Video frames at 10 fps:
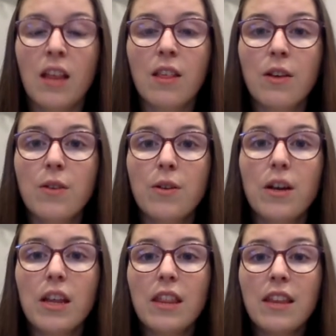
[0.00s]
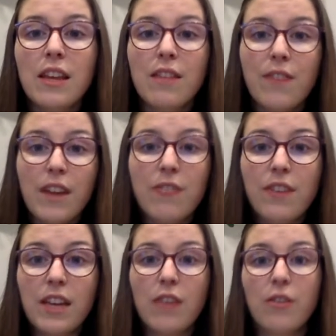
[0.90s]
So, this fight,
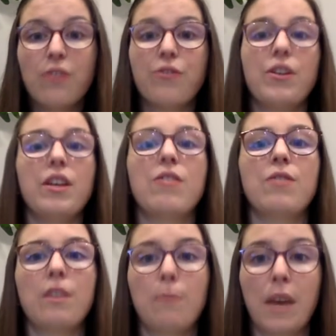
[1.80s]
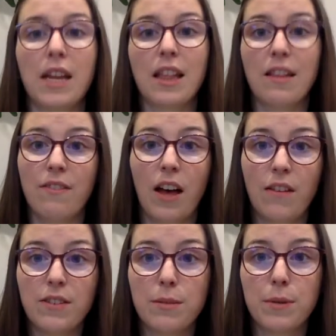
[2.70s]
flight, or freeze response
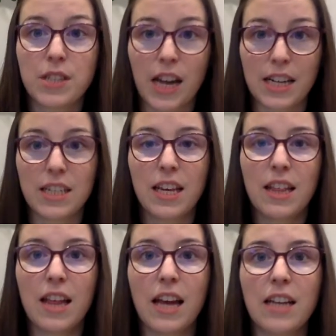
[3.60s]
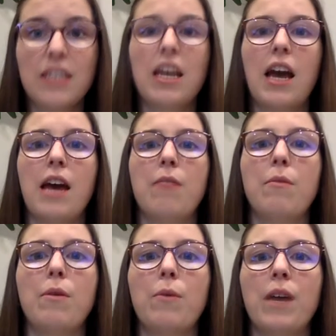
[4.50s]
evolved to protect us at a
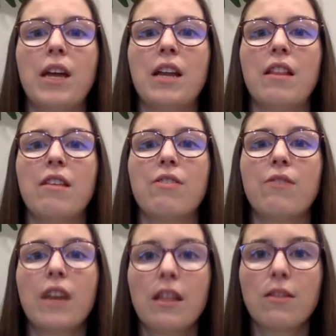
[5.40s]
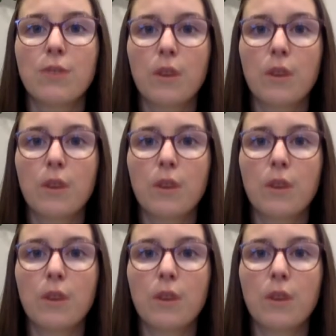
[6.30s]
time when the threats to